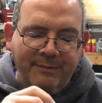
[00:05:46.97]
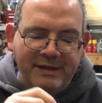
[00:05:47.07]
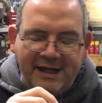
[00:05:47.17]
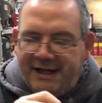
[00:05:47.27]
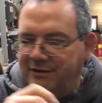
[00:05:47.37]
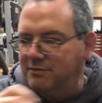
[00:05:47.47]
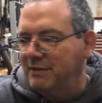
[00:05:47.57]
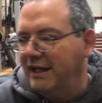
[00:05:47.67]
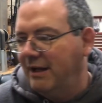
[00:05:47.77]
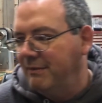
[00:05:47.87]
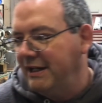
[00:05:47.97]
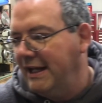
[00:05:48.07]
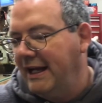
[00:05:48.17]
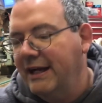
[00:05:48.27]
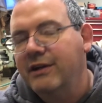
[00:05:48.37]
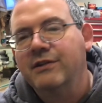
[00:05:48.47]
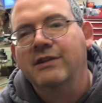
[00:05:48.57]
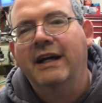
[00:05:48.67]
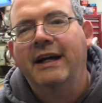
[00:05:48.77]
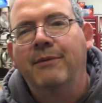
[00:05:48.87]
he asked me how many Hackerts I
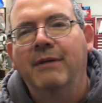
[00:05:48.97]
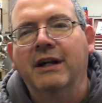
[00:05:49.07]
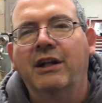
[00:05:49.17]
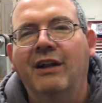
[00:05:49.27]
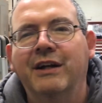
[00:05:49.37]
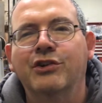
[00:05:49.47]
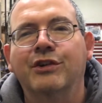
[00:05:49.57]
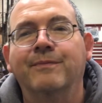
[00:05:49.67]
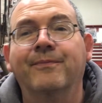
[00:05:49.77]
had in my collection.